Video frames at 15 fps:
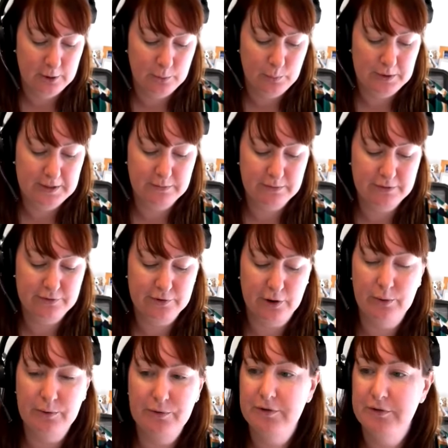where the
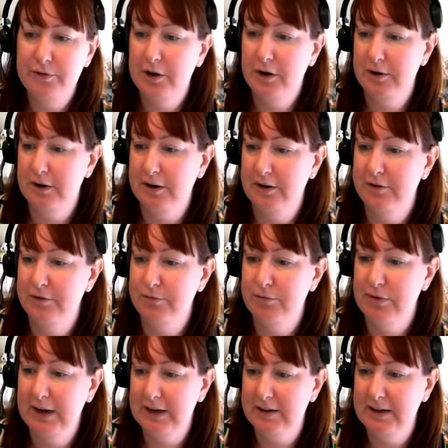results of the conduct
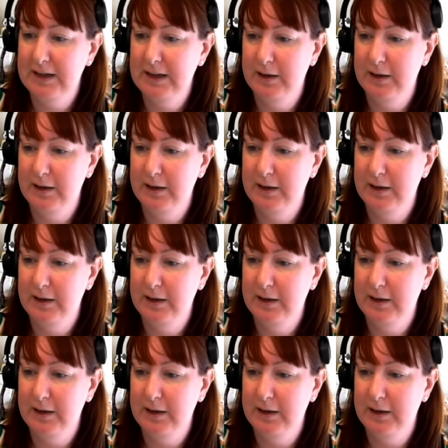directly